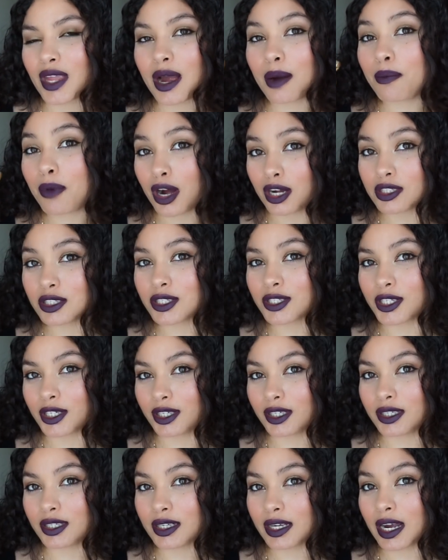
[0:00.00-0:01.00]
a
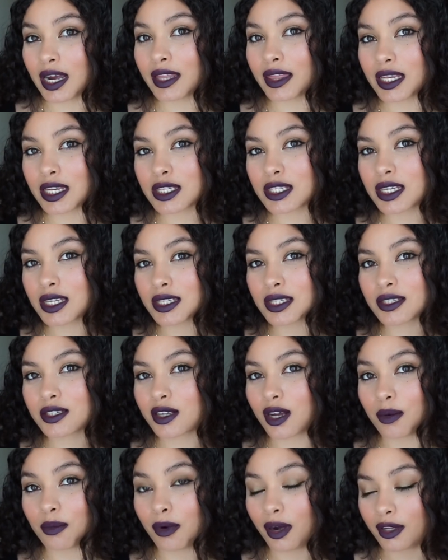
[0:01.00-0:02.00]
monster. This
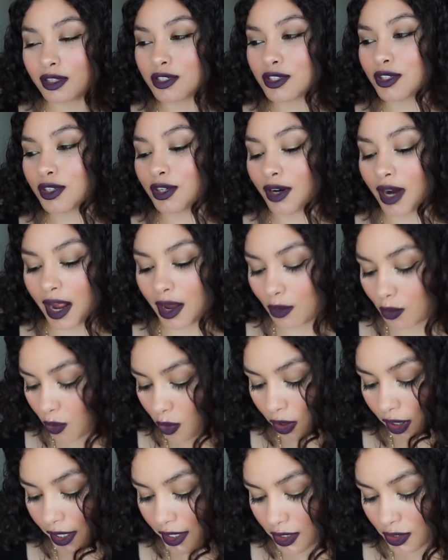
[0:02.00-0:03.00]
is a monster. I
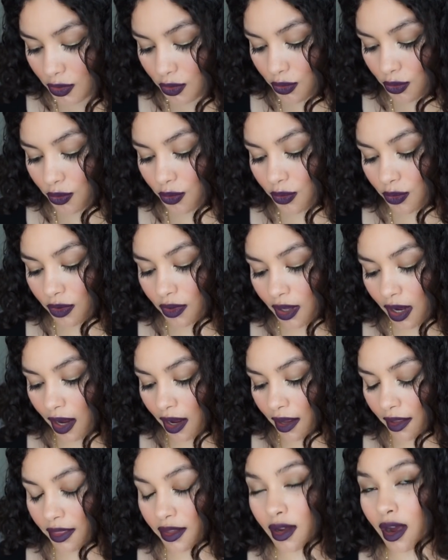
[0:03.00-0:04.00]
wore it to
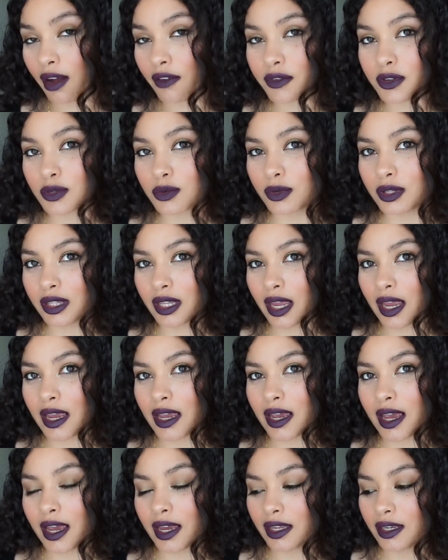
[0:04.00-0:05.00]
uh, the office one
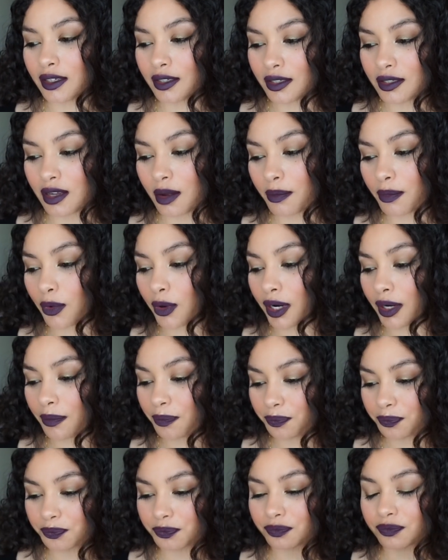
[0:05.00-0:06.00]
day and
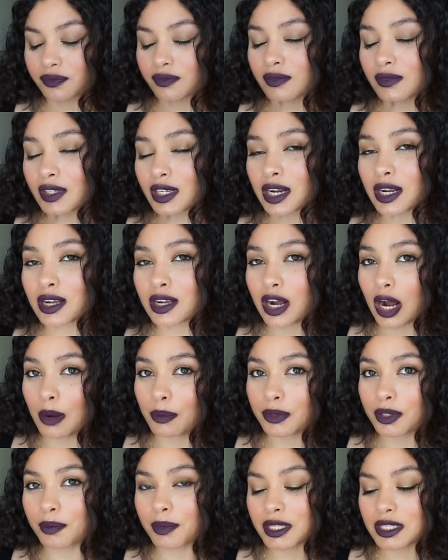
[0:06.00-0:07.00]
someone
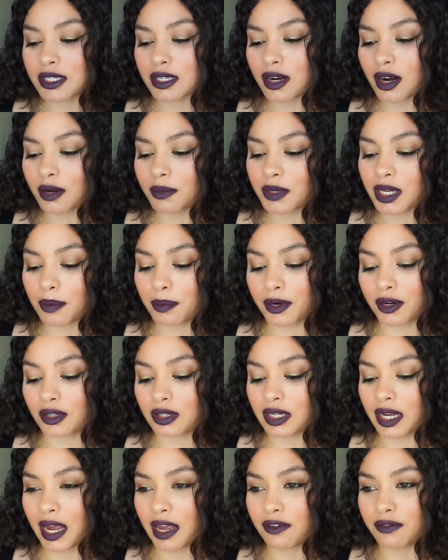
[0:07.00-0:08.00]
complimented on me.
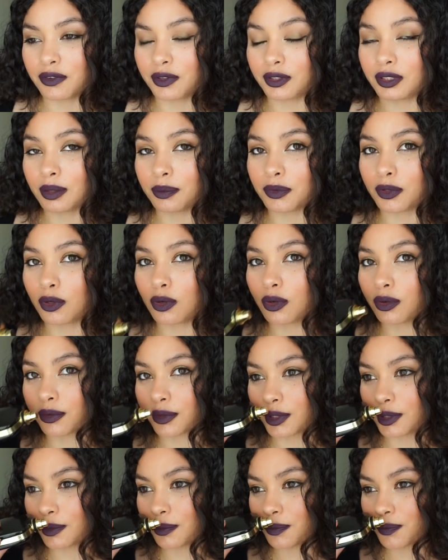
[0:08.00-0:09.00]
Apparently I filled up the whole
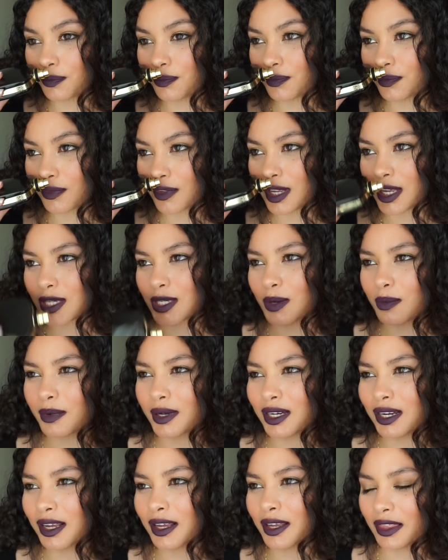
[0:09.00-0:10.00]
room
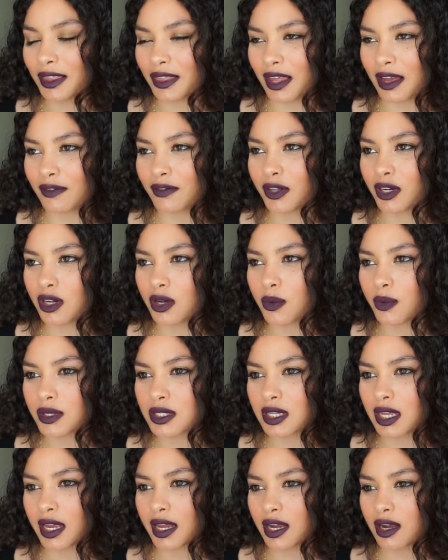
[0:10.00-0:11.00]
someone in that video
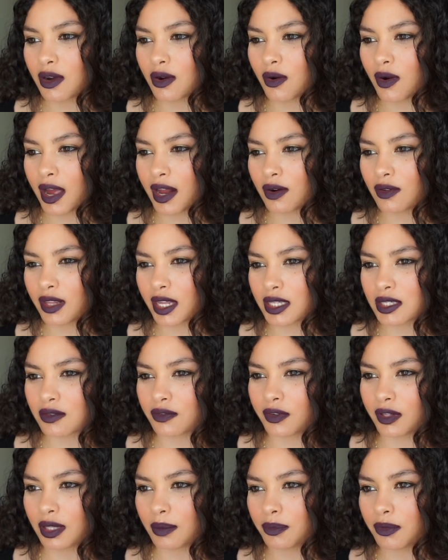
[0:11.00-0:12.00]
was like oh i don't like to
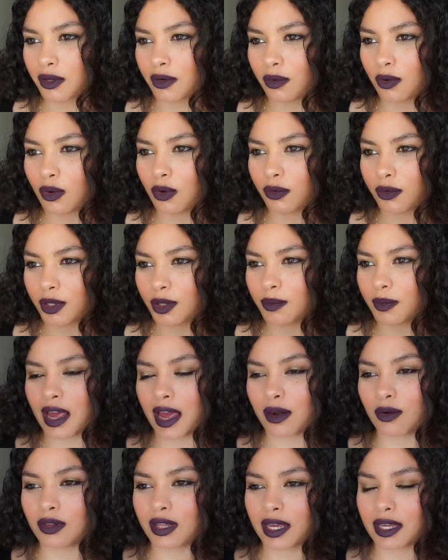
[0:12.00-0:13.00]
fill up their whole room
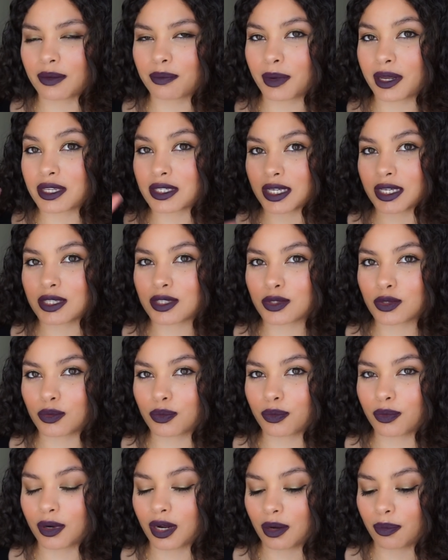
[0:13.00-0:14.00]
i don't like my scent
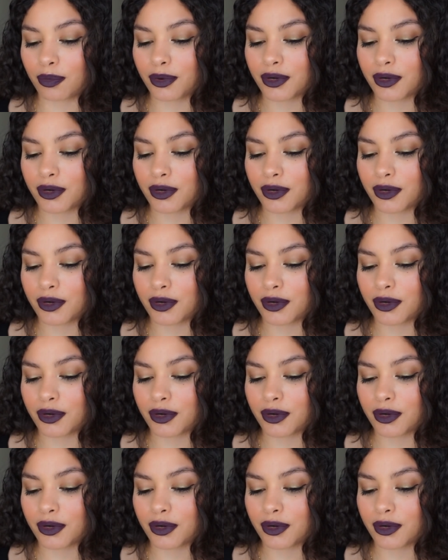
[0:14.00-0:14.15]
to uh,